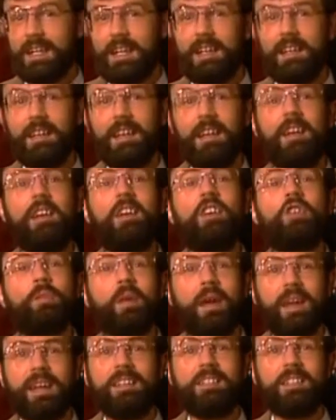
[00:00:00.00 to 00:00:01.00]
of
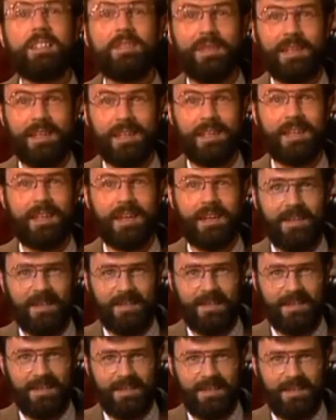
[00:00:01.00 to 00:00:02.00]
humanity in
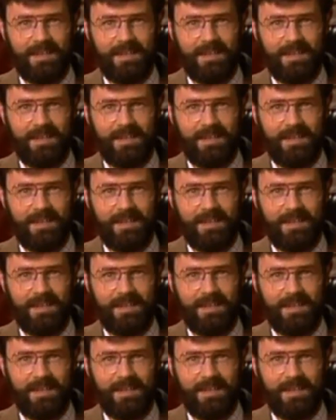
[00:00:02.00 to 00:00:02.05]
decline.